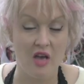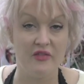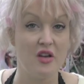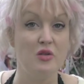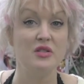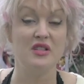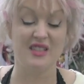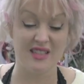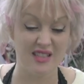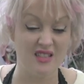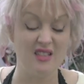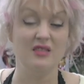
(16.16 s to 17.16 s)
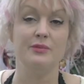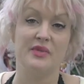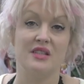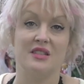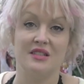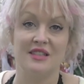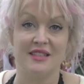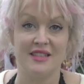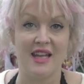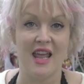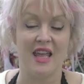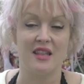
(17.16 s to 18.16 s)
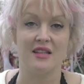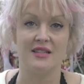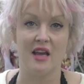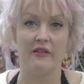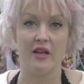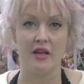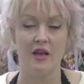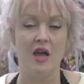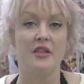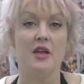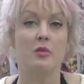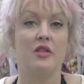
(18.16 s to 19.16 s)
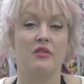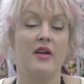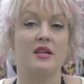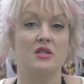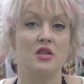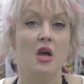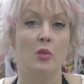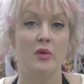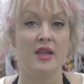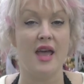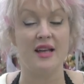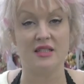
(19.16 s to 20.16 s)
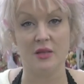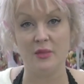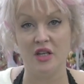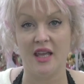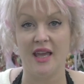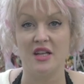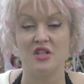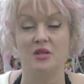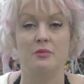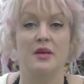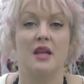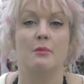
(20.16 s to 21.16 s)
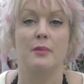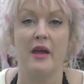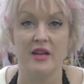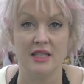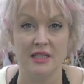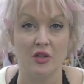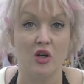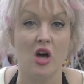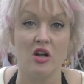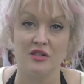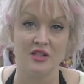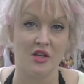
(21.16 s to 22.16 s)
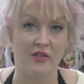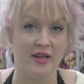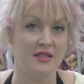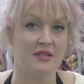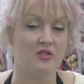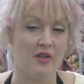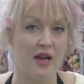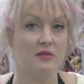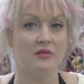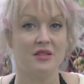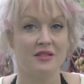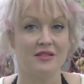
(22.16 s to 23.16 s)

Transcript: For those that still persisted in staying in this area, they were threatened with excommunication and being buried in unconsecrated ground.